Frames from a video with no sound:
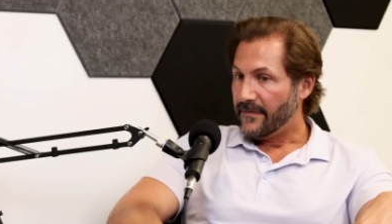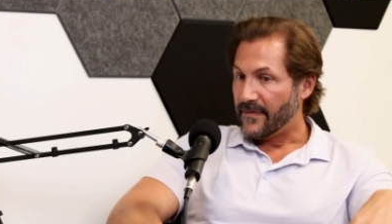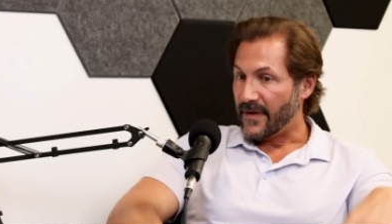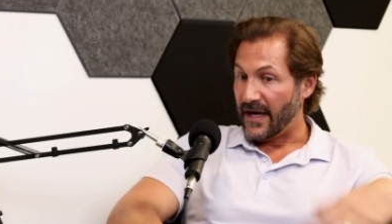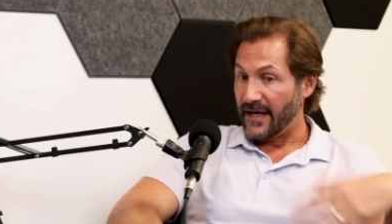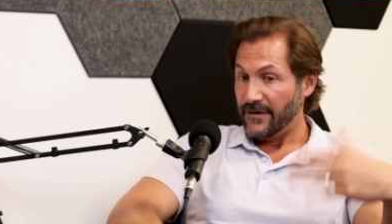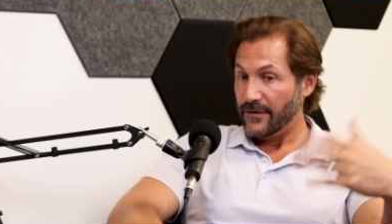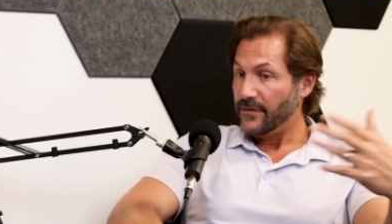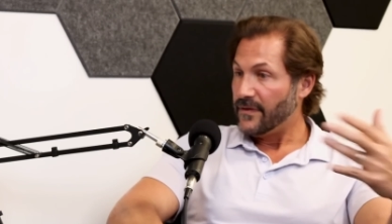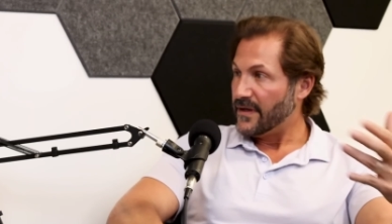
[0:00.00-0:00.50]

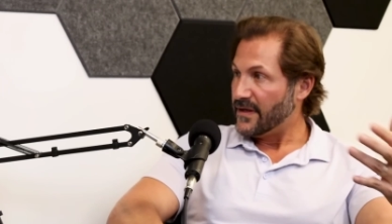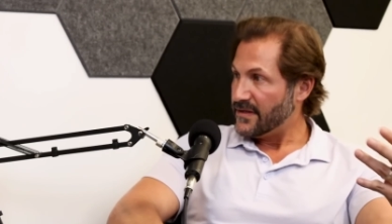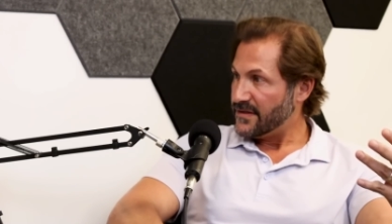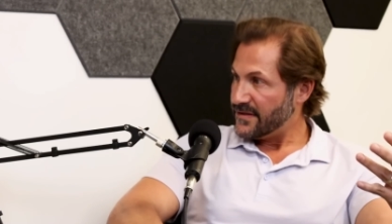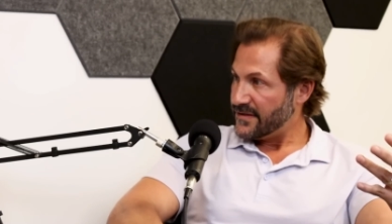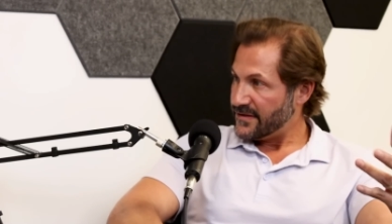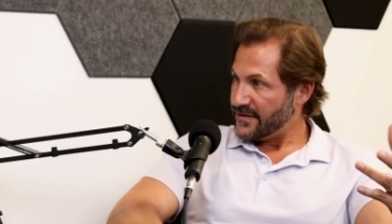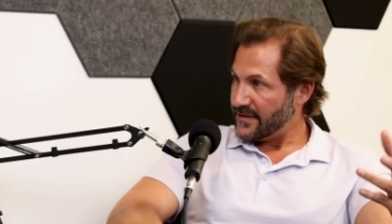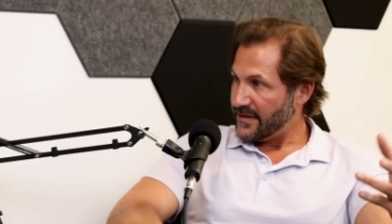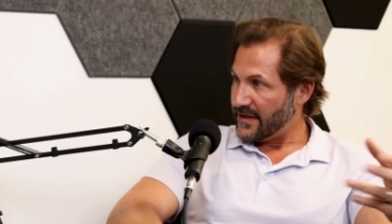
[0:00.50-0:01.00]
I knew
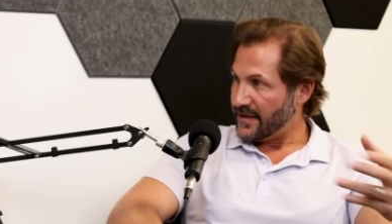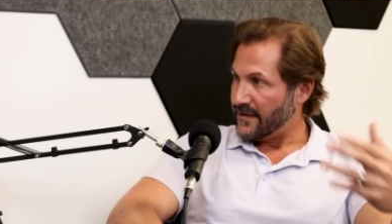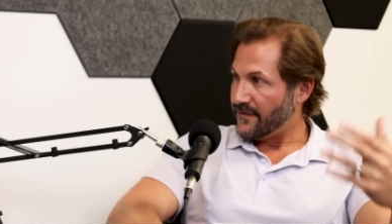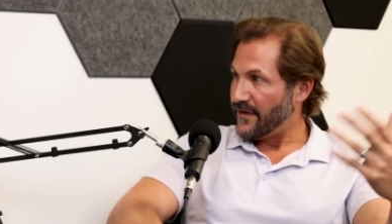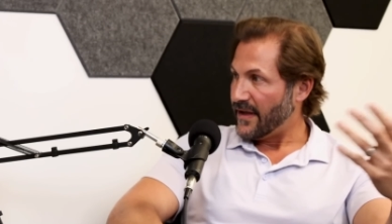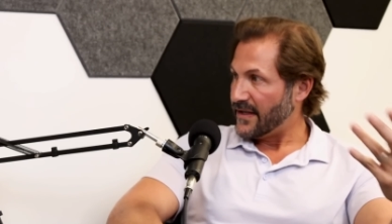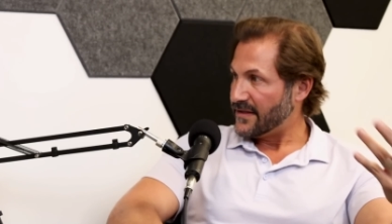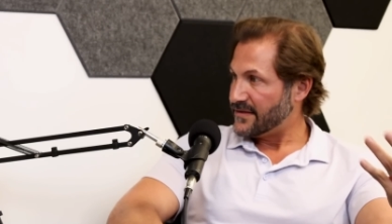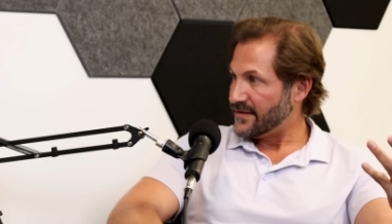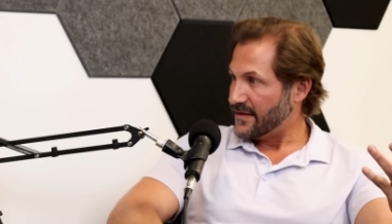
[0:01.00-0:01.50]
this in
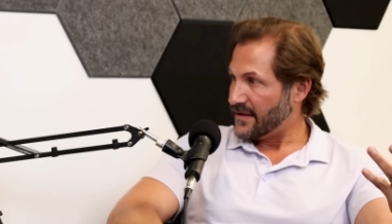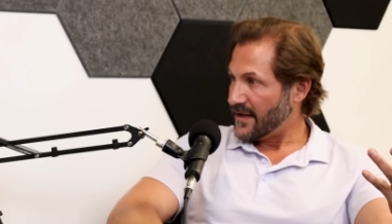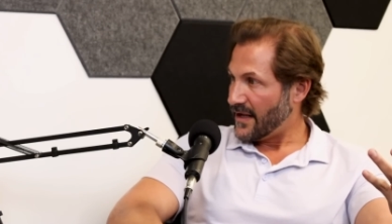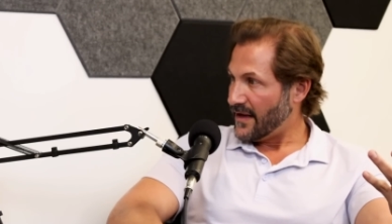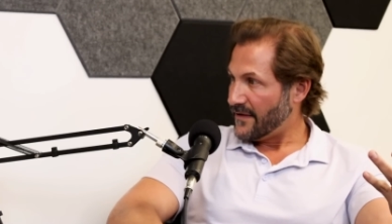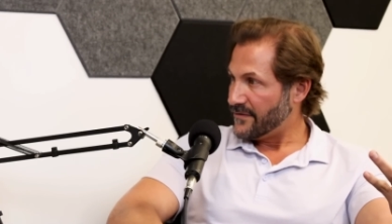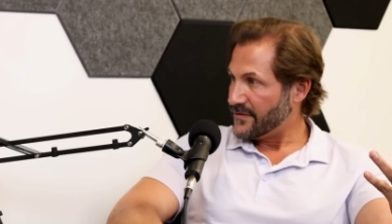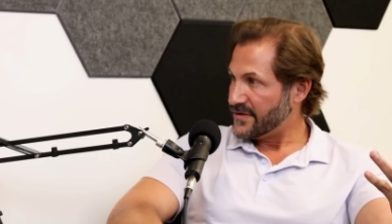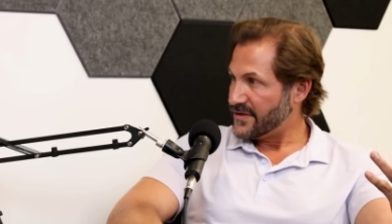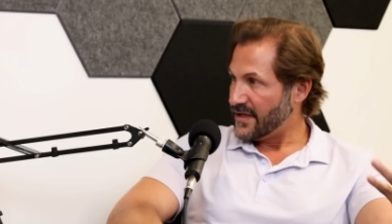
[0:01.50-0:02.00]
advance of the
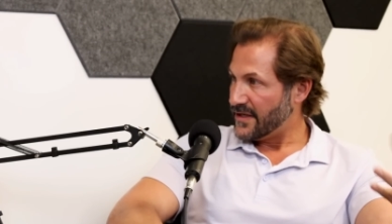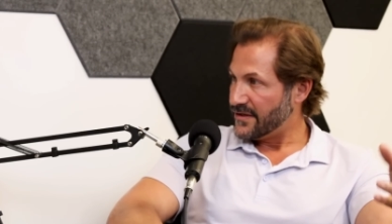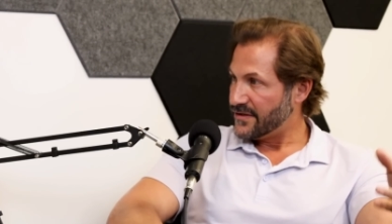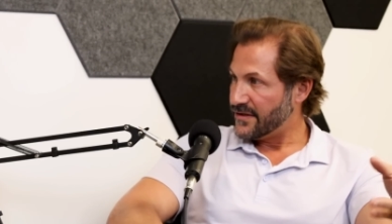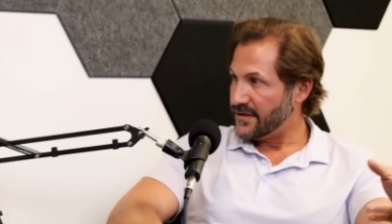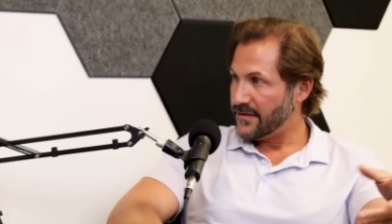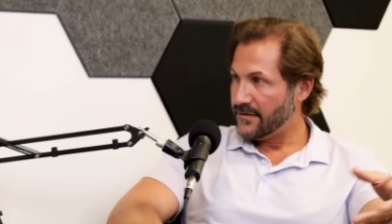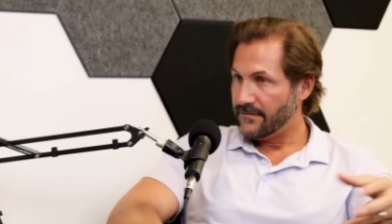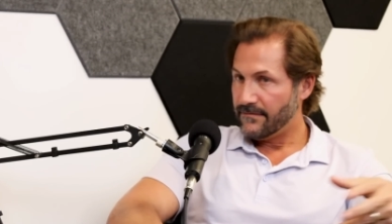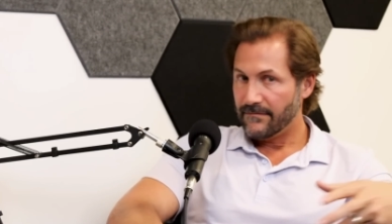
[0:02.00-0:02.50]

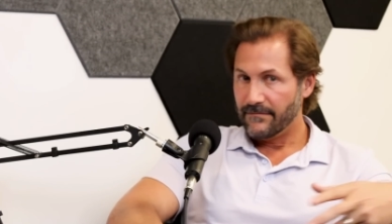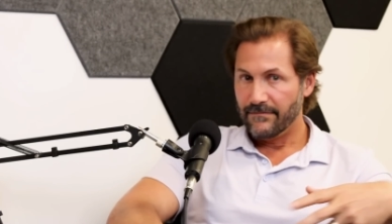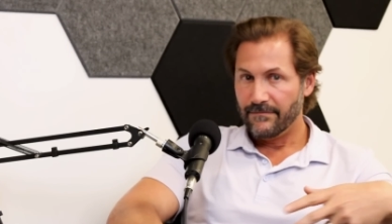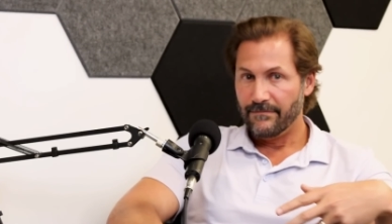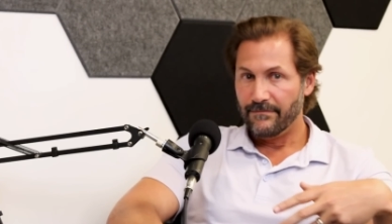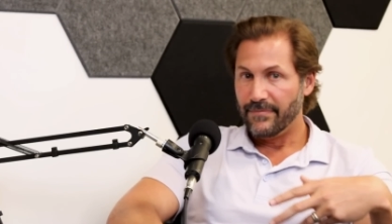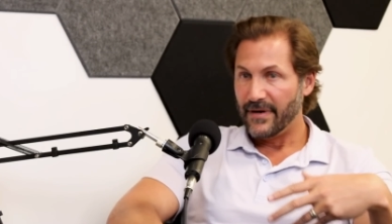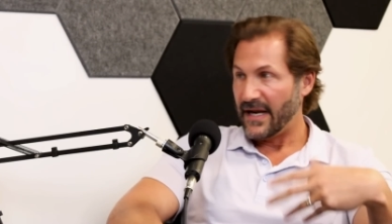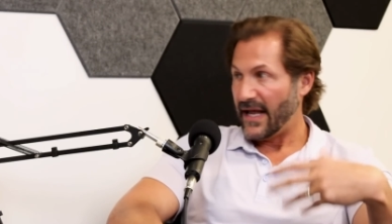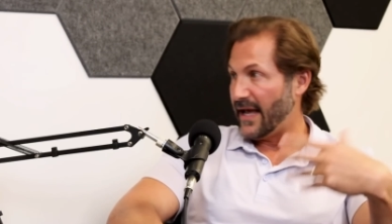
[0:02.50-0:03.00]
conversation,
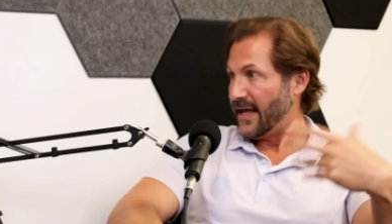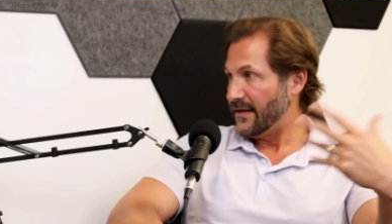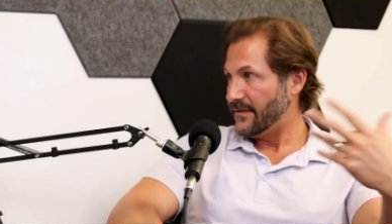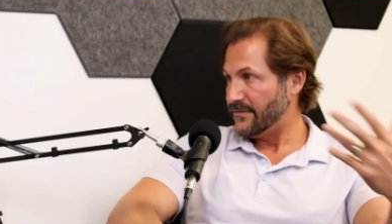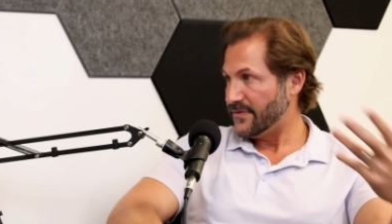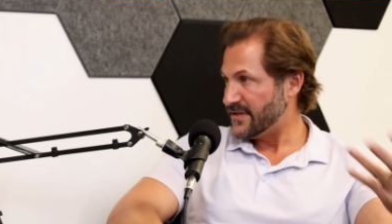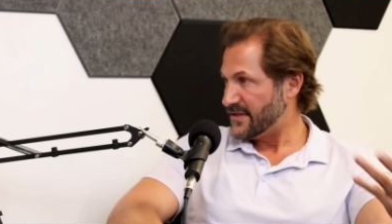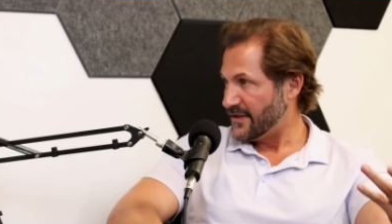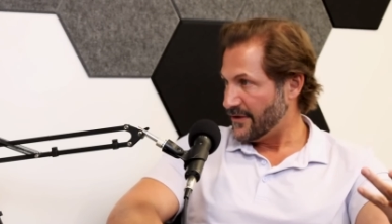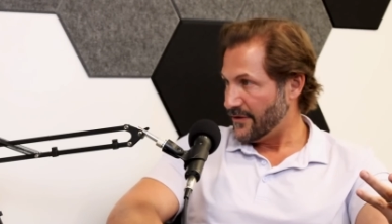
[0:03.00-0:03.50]
but I
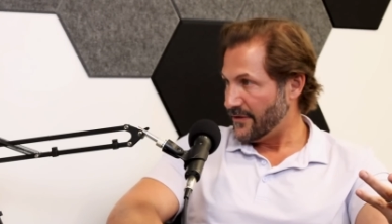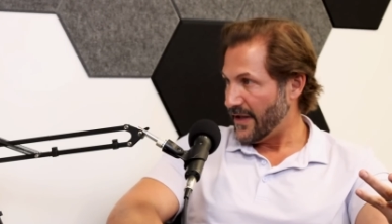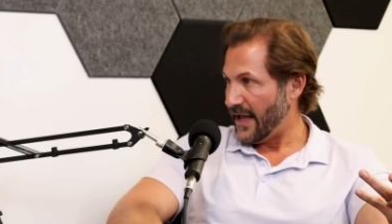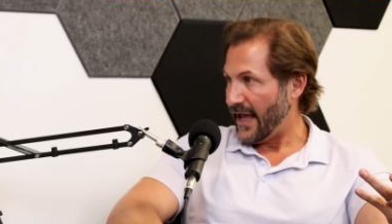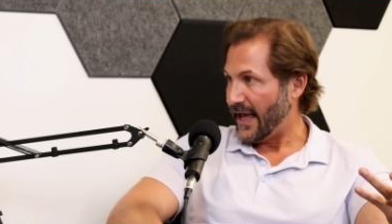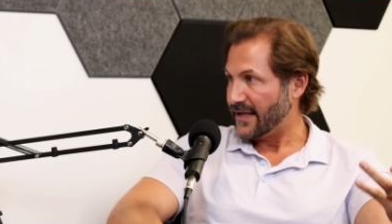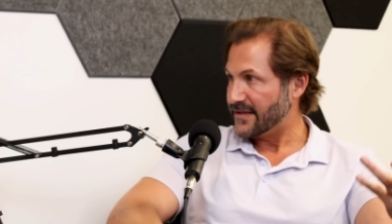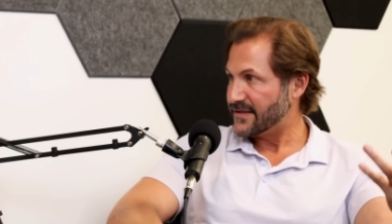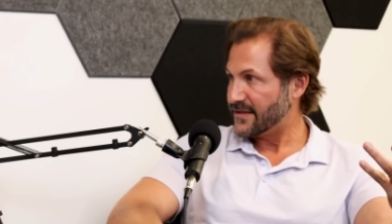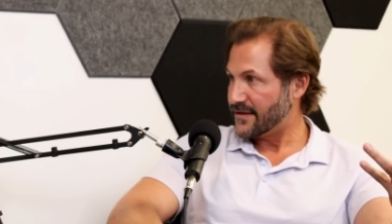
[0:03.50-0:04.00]
still
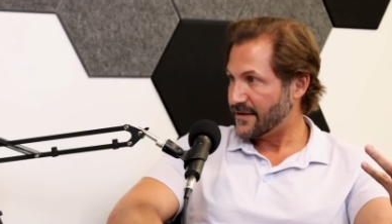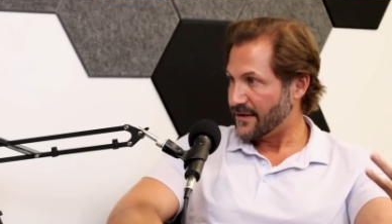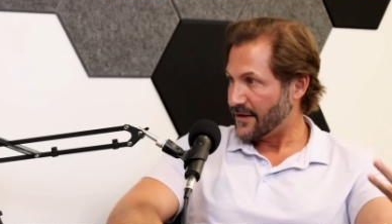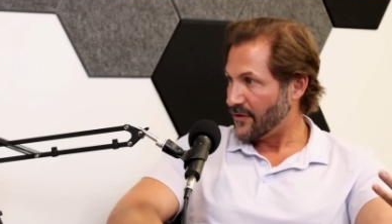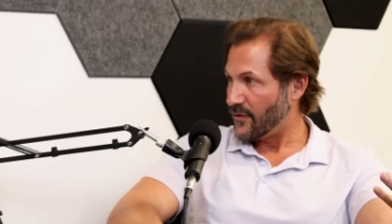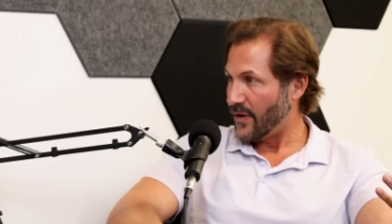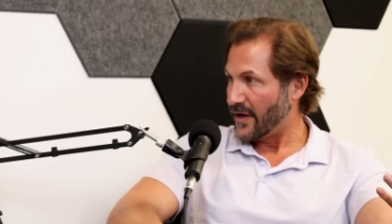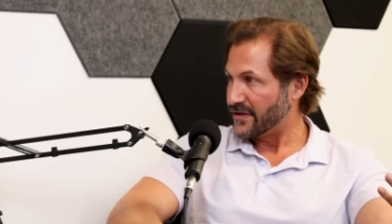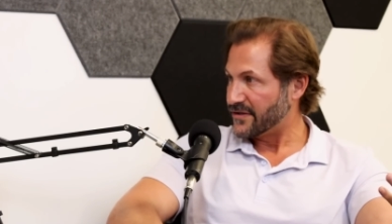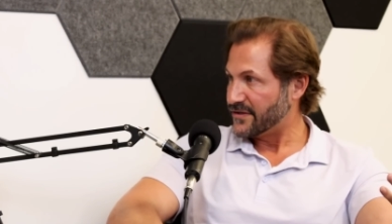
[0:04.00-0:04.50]
asked the
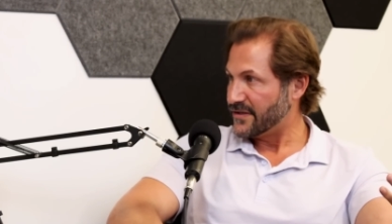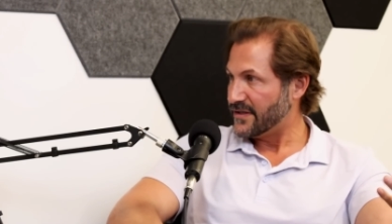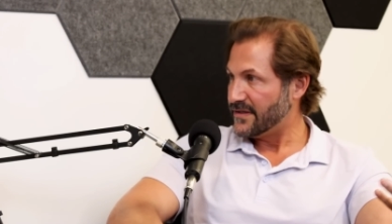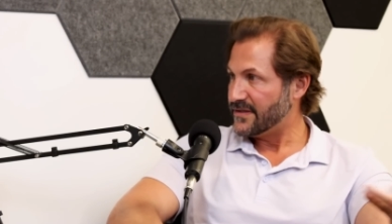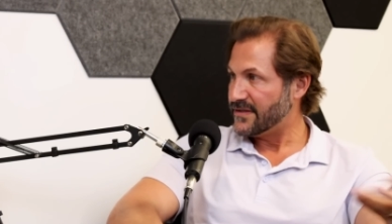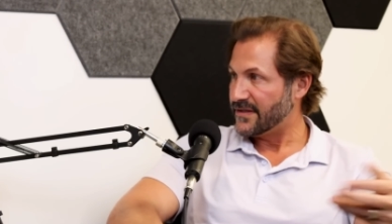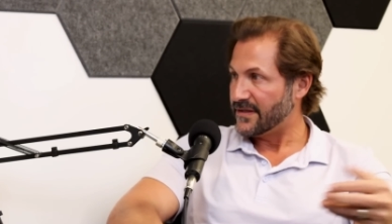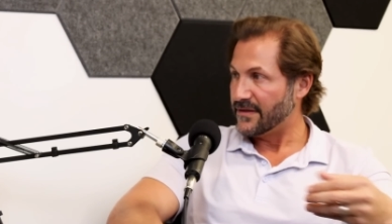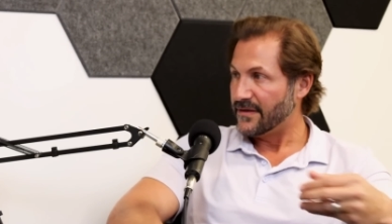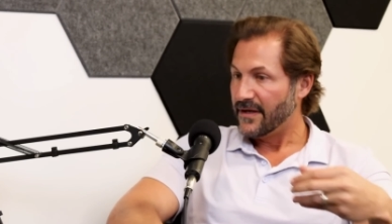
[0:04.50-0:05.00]

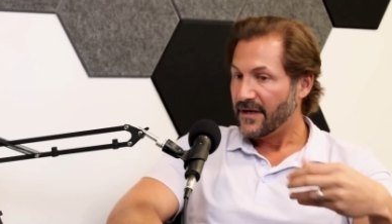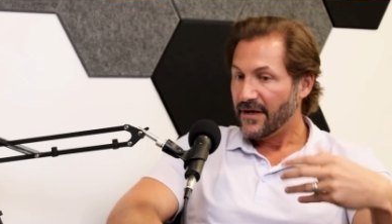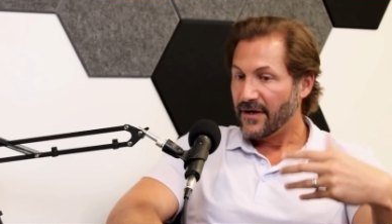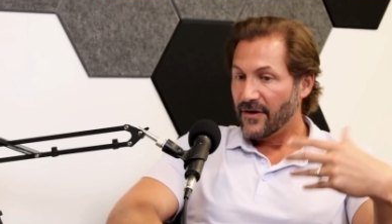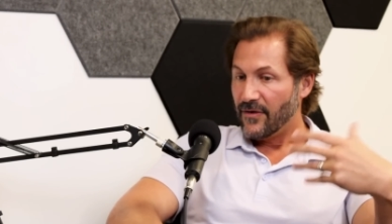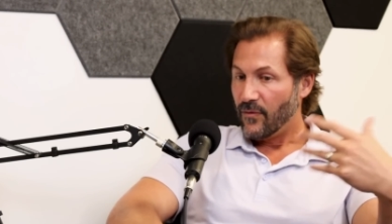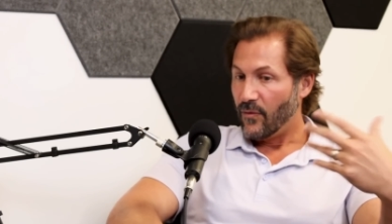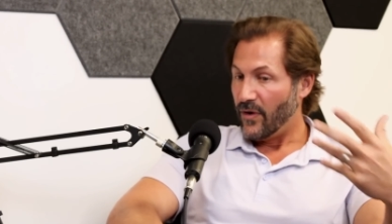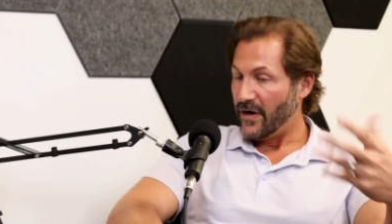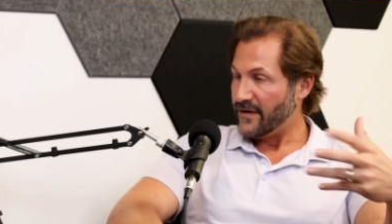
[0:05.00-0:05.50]
questions and
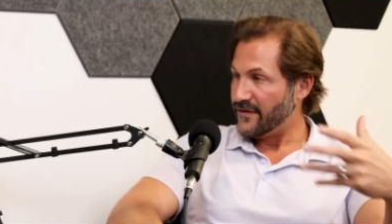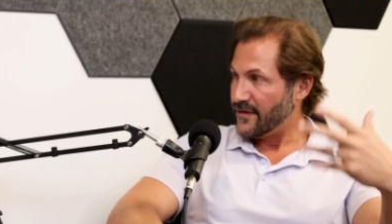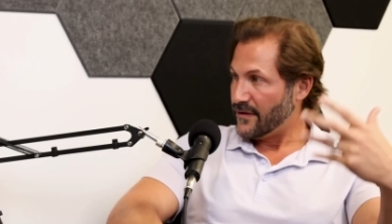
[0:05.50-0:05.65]
wanted